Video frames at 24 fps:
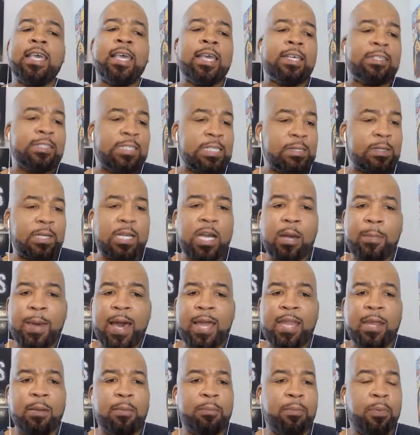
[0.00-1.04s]
seemed to come
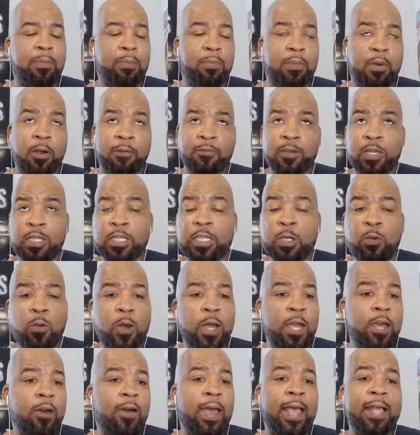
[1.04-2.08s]
out it perfectly
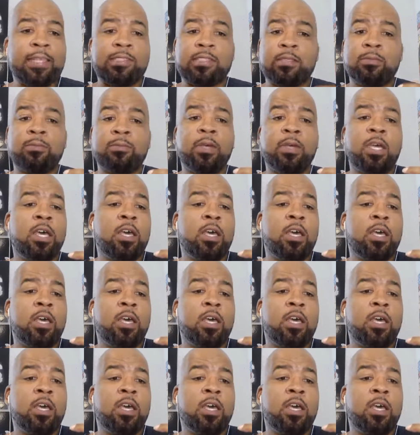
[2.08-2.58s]
well. Had some